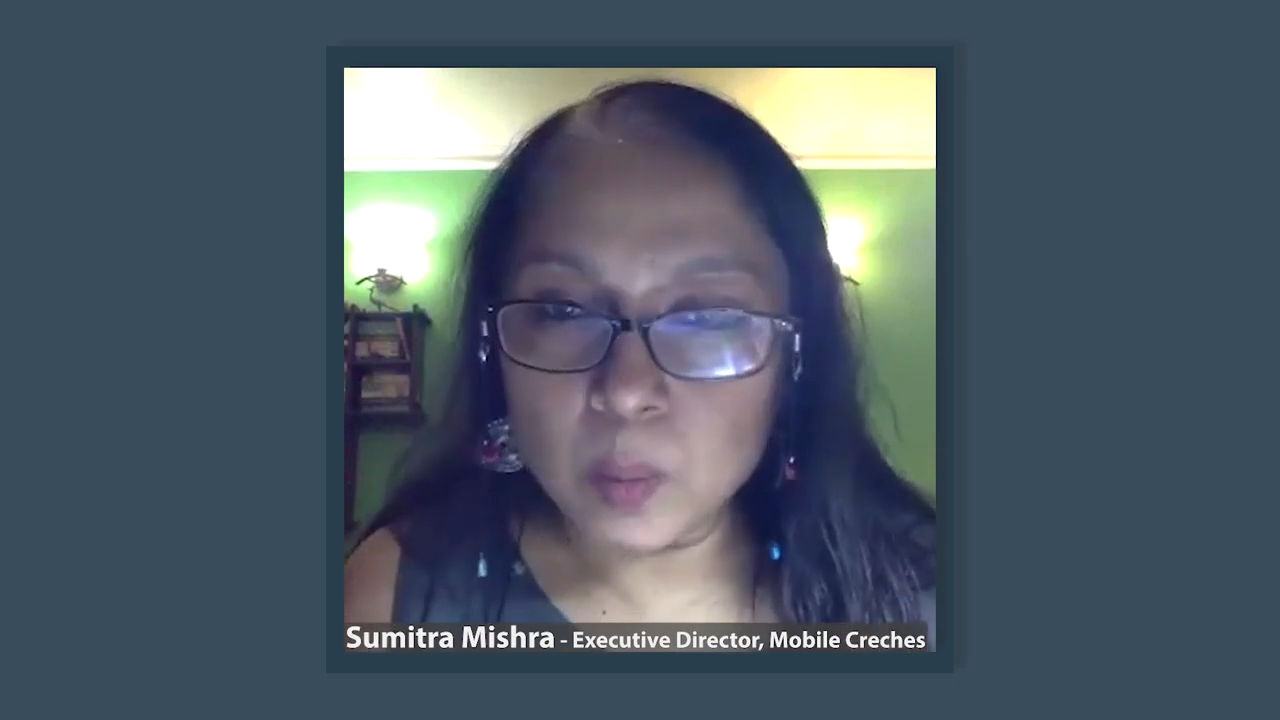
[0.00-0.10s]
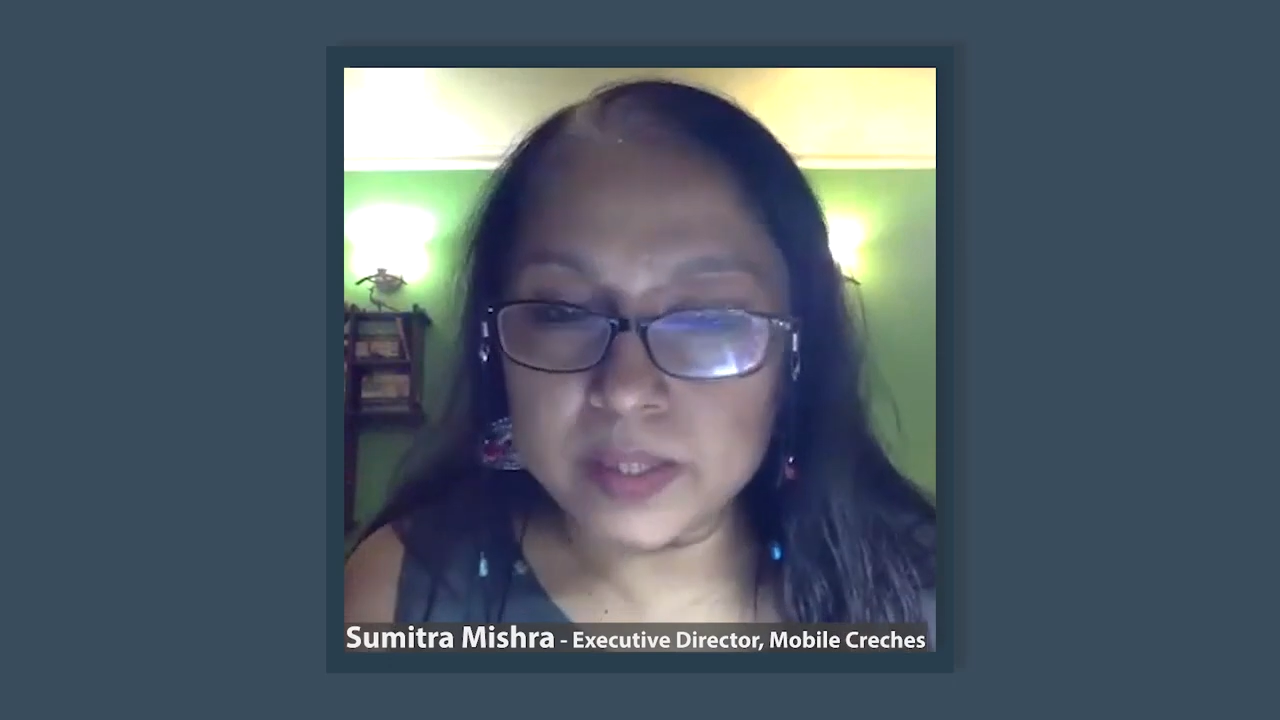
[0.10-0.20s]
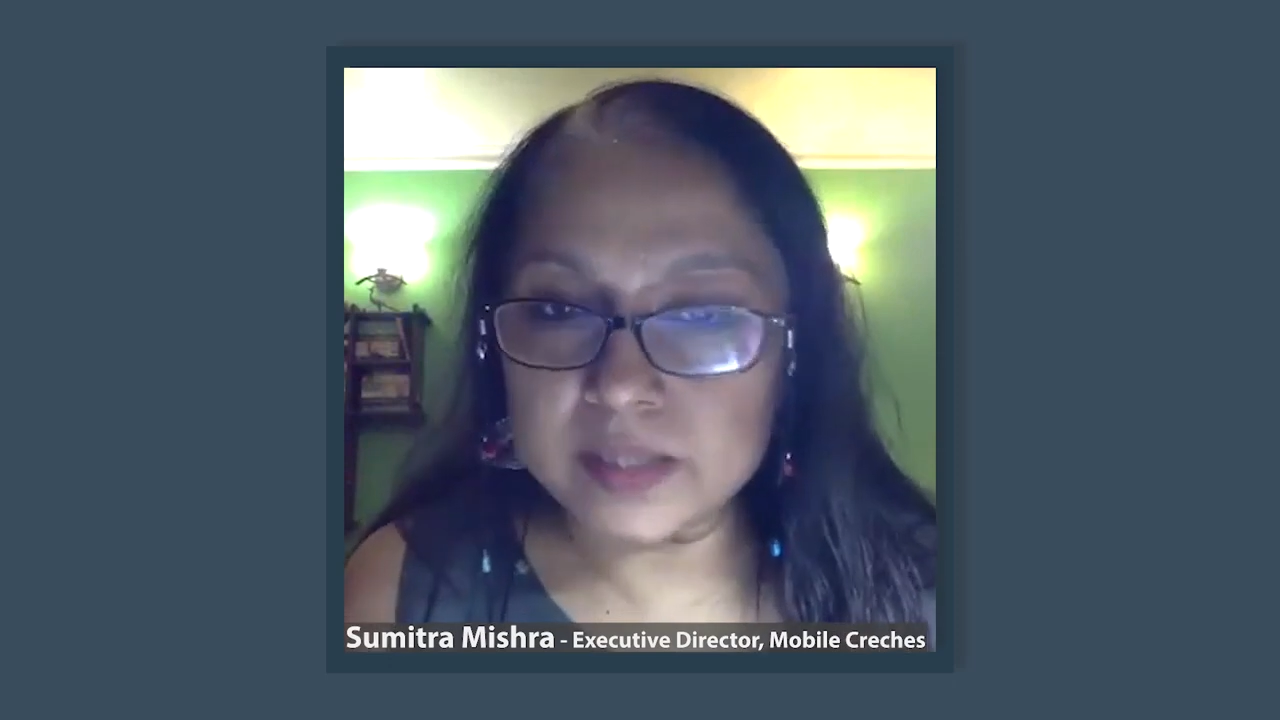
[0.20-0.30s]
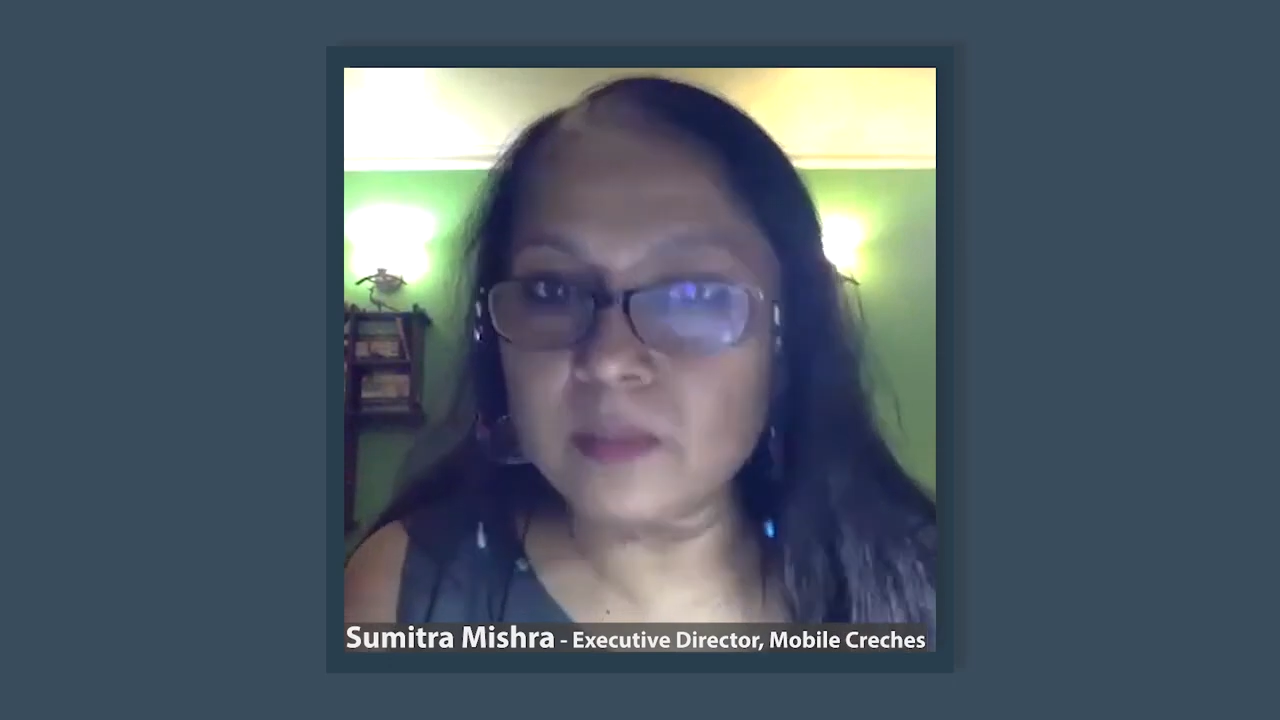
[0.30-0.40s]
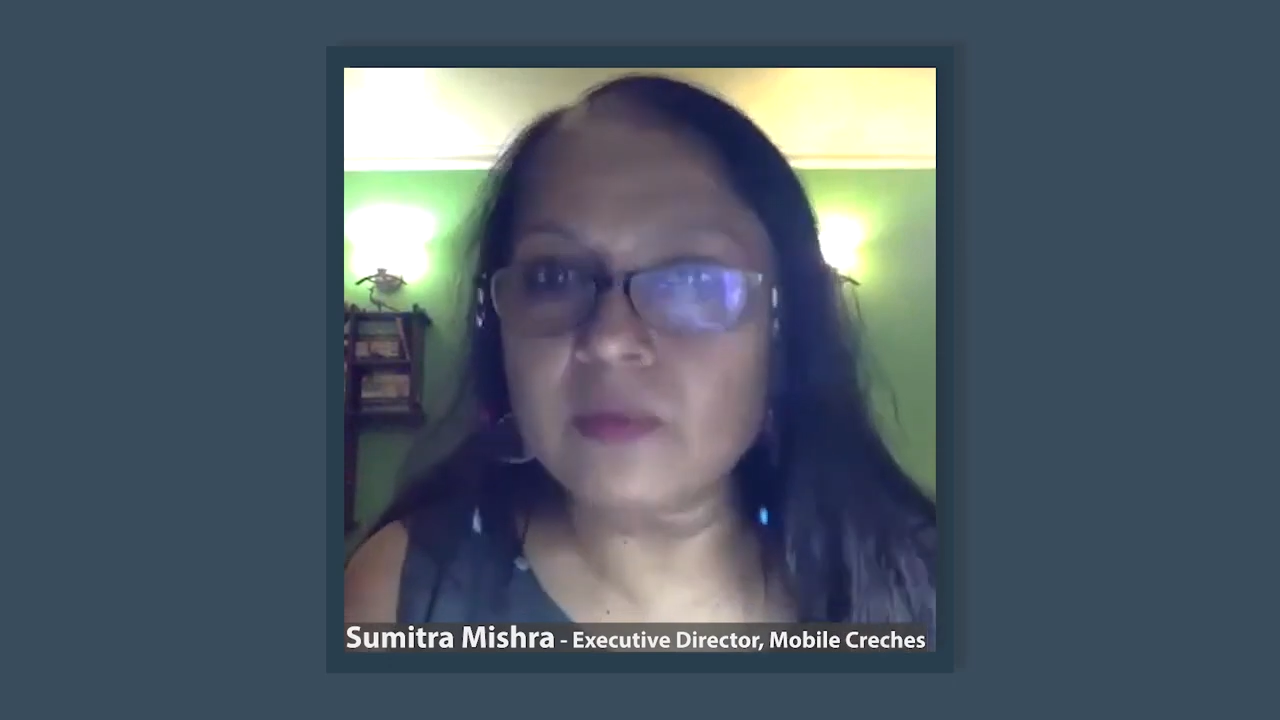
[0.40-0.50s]

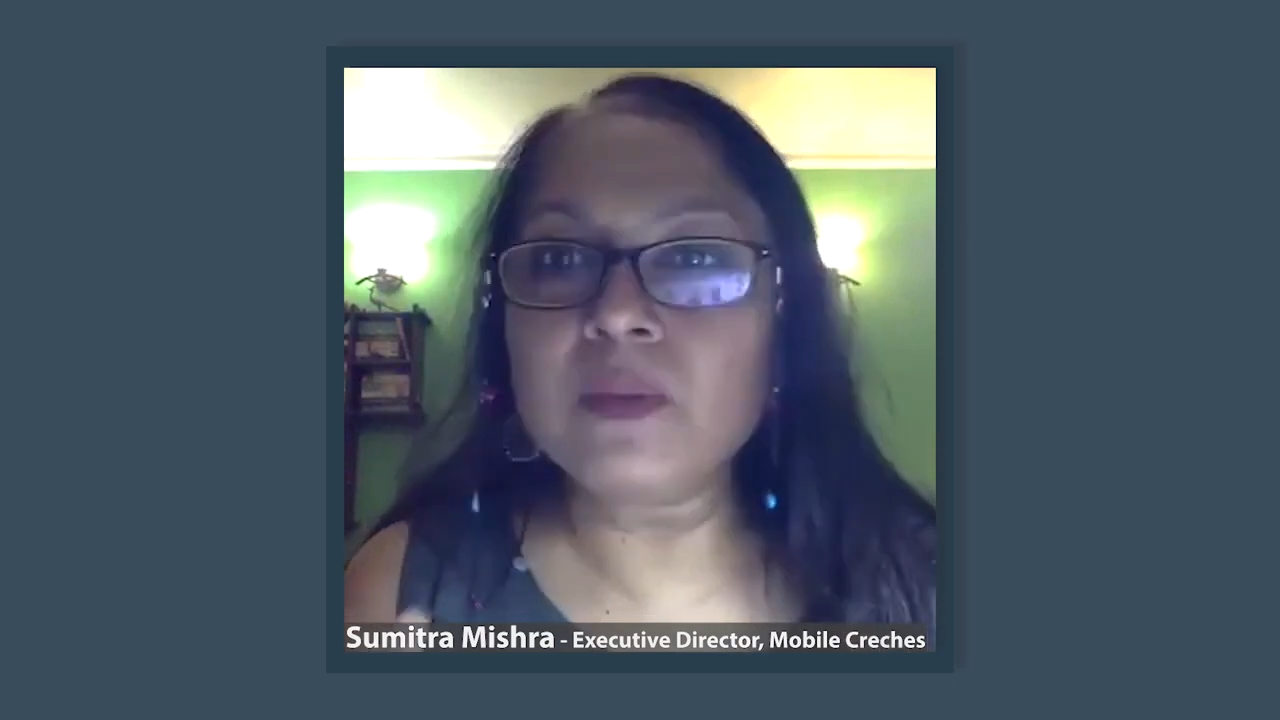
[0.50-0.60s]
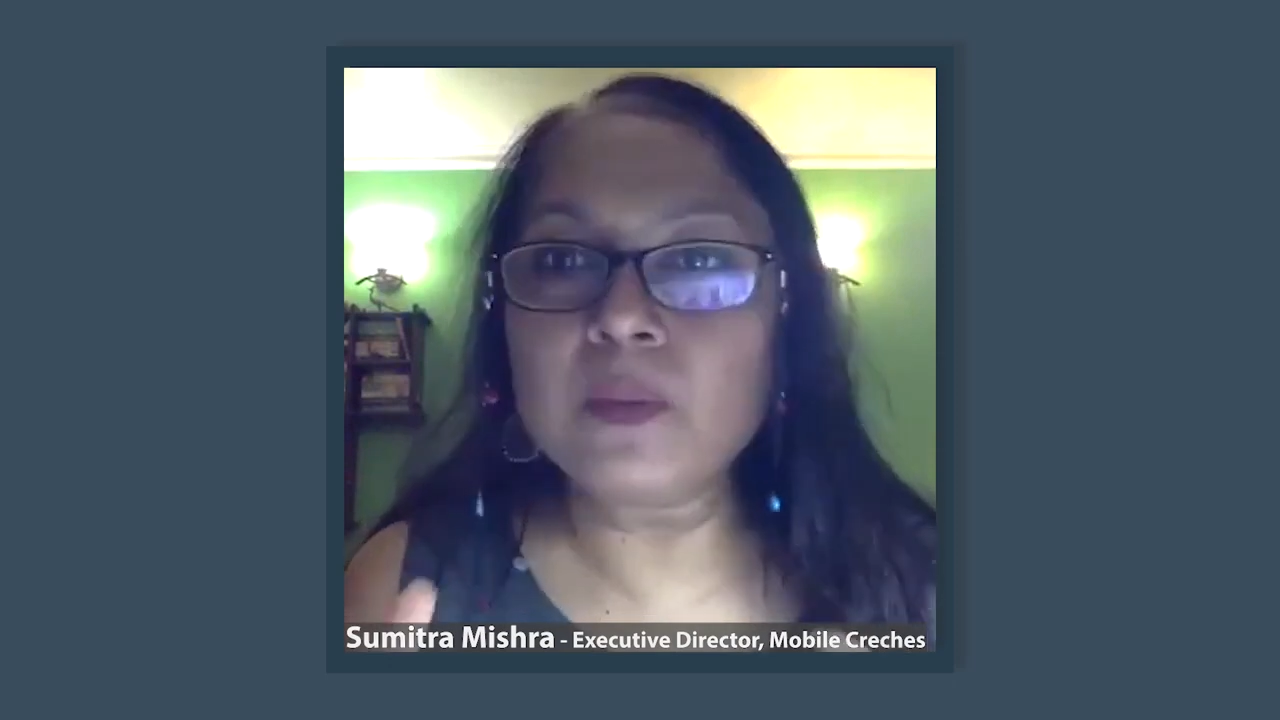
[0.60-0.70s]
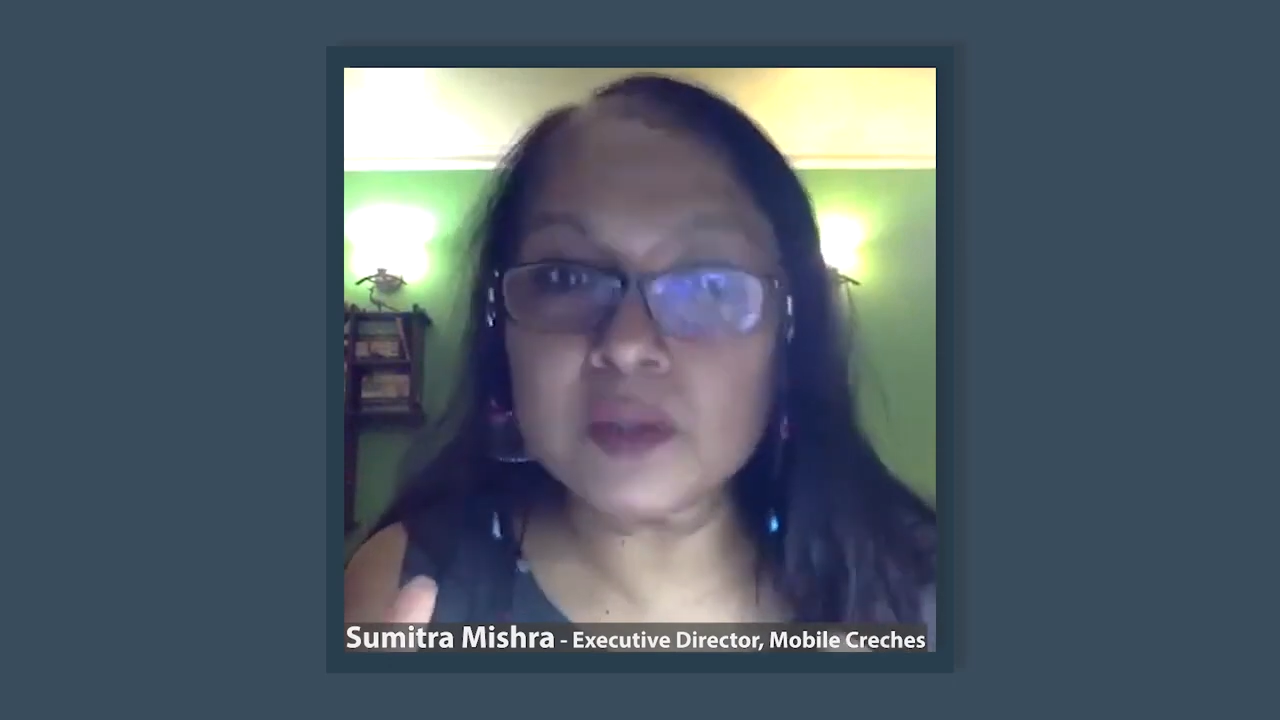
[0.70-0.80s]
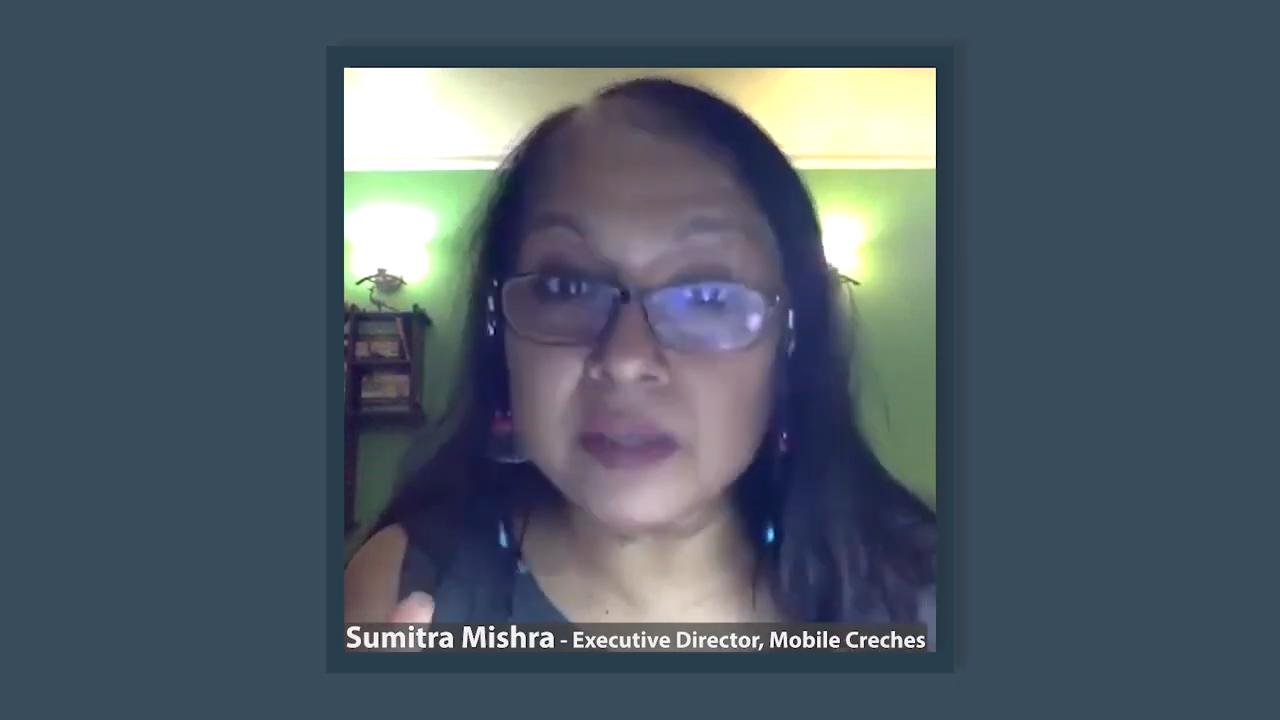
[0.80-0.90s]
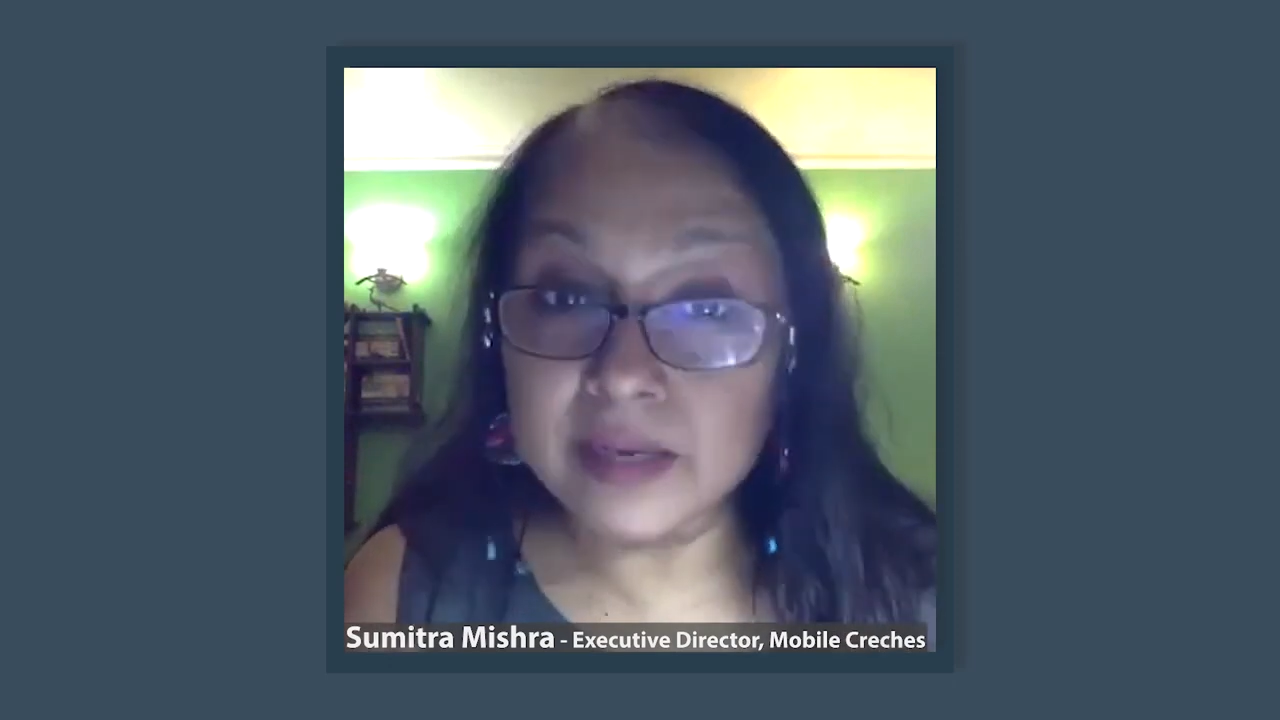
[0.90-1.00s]
with some of the most